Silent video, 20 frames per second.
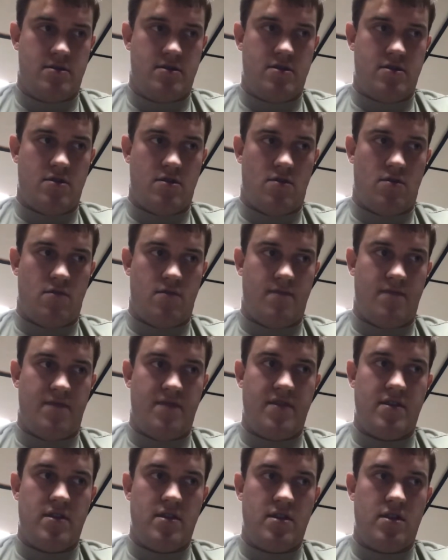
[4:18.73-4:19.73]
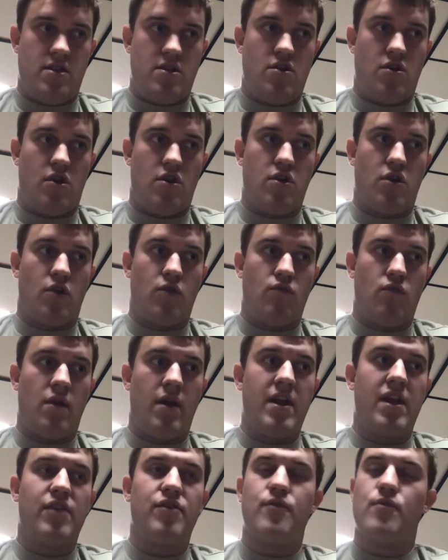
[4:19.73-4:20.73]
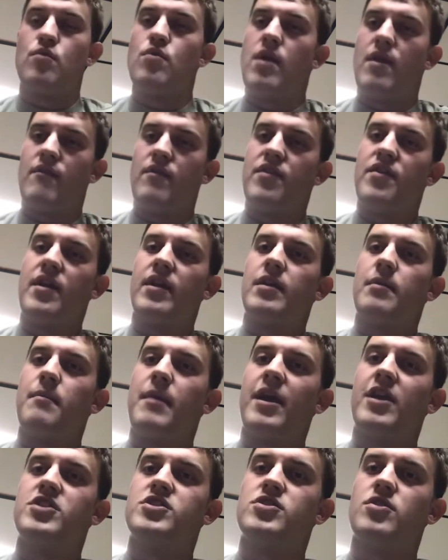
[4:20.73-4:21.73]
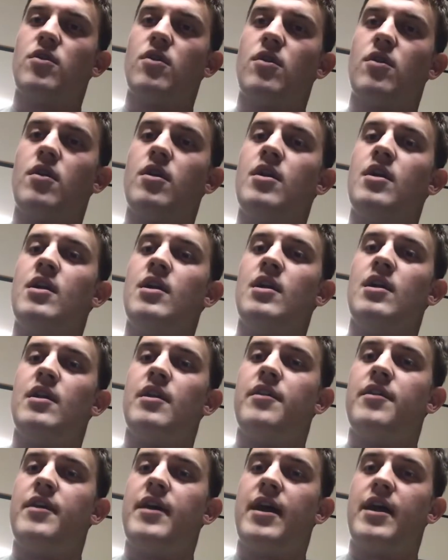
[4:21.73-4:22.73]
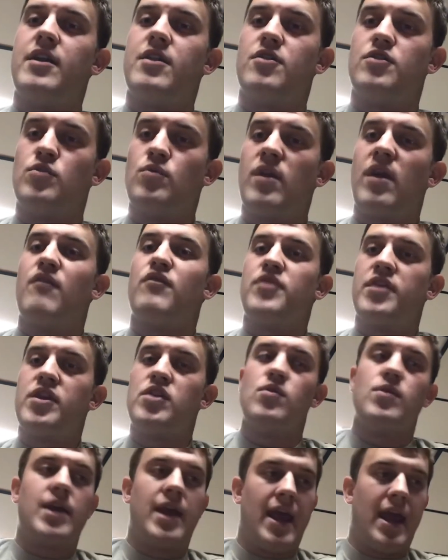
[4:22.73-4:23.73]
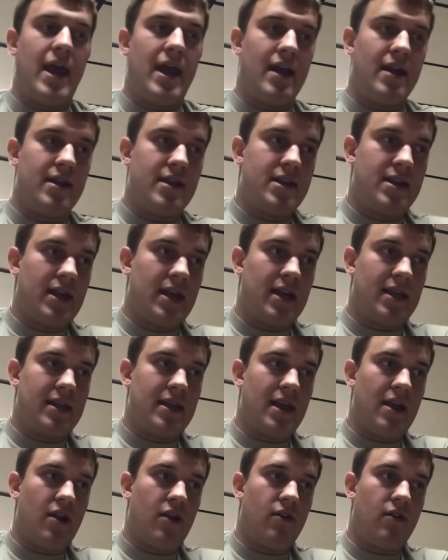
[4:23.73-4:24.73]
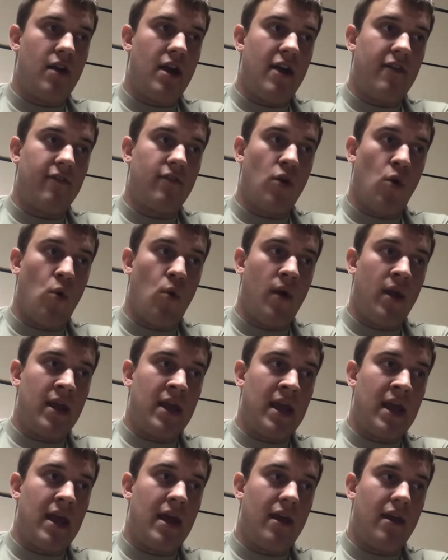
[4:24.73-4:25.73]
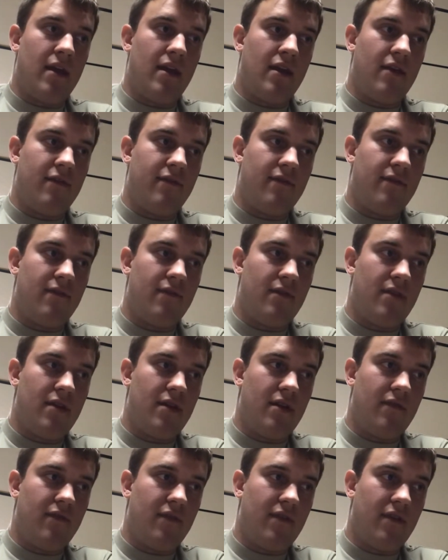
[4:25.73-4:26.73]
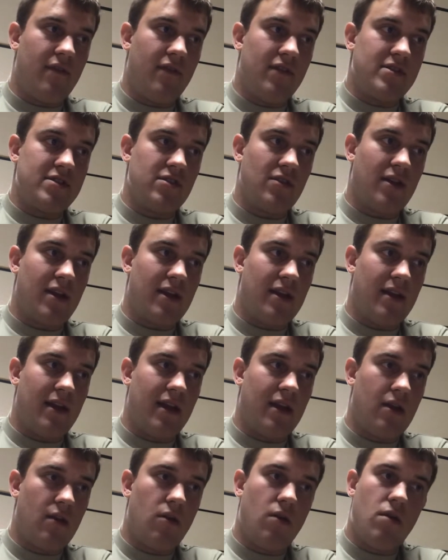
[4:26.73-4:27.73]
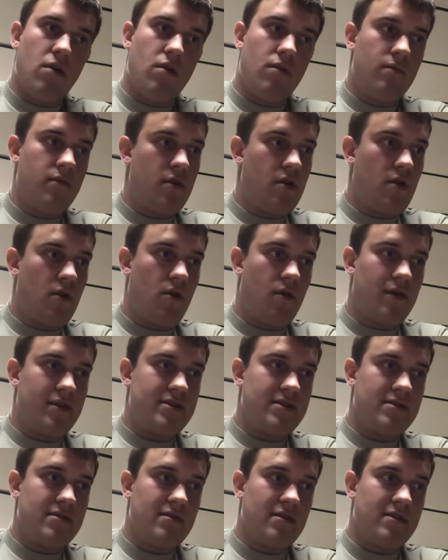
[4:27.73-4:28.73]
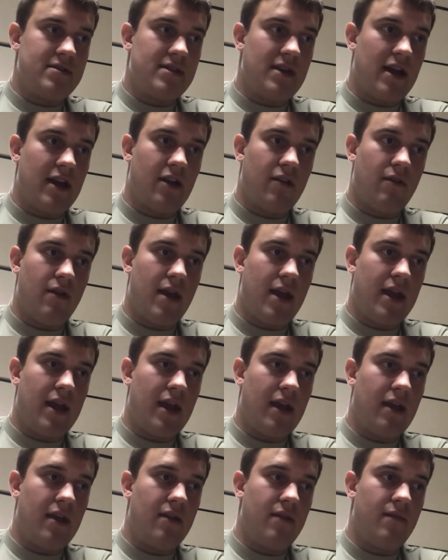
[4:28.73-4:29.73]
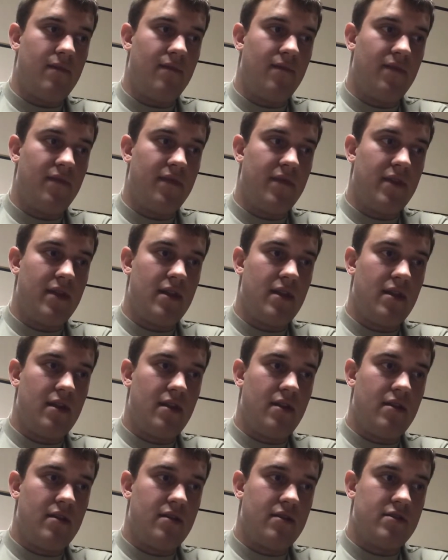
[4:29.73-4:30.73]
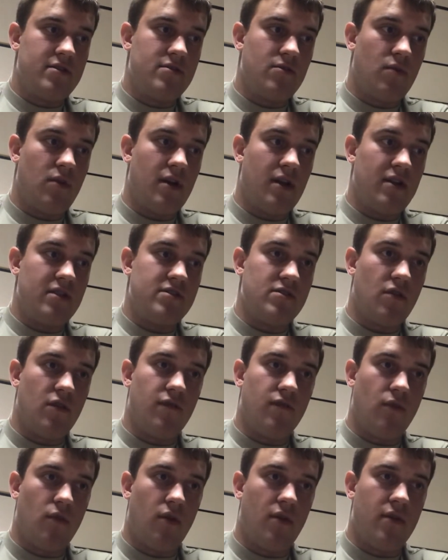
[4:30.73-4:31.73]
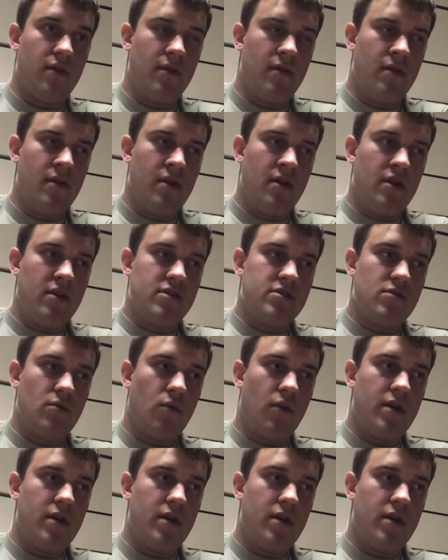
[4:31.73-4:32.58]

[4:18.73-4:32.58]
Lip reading: you're running through everything to make sure that you're doing everything you can to get the aircraft going again. If it's looking like, it's not cranking, so on and so forth. So